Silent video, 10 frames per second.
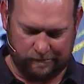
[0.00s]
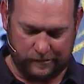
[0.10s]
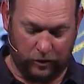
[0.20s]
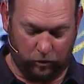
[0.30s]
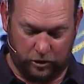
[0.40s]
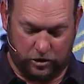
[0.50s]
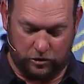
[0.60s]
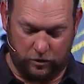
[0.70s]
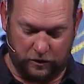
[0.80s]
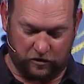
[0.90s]
In order to
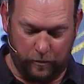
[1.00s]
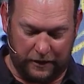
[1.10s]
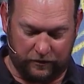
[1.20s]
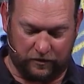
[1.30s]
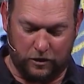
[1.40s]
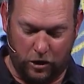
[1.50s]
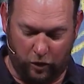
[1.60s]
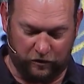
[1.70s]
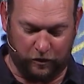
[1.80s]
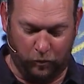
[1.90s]
do this, you might have to say
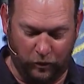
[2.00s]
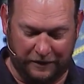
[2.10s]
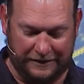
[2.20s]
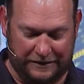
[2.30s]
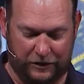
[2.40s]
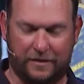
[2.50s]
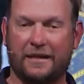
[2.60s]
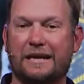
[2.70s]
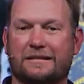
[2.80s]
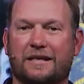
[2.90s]
no to some really good
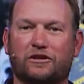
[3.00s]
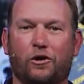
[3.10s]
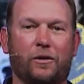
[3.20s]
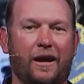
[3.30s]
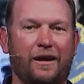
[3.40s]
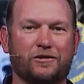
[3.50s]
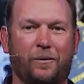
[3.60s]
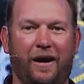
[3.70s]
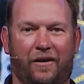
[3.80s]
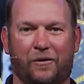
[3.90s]
things. That's okay as
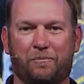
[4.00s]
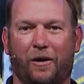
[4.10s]
well.